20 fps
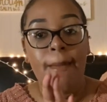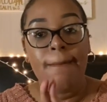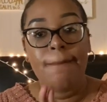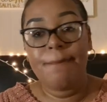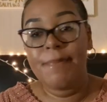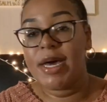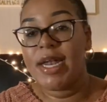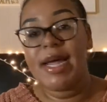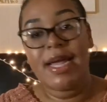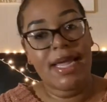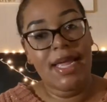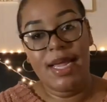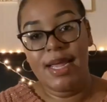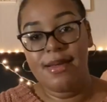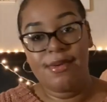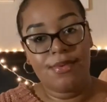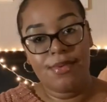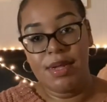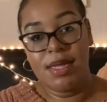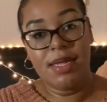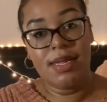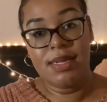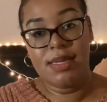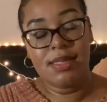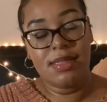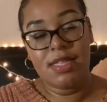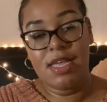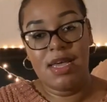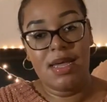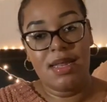but I can't read
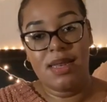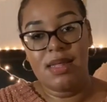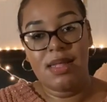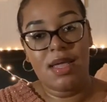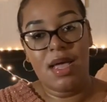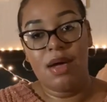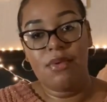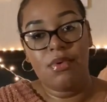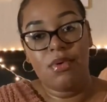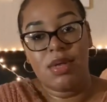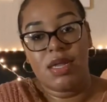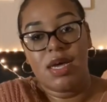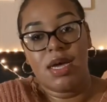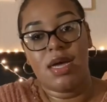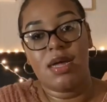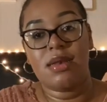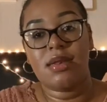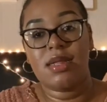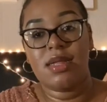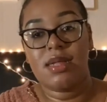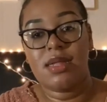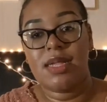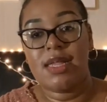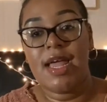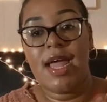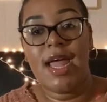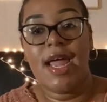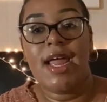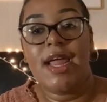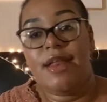that. I will not
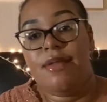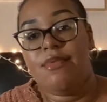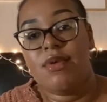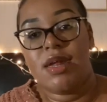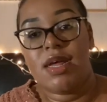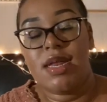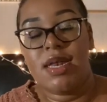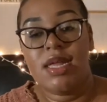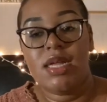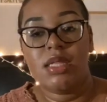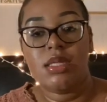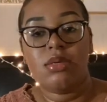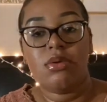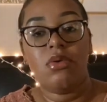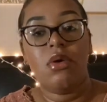gain what I need to.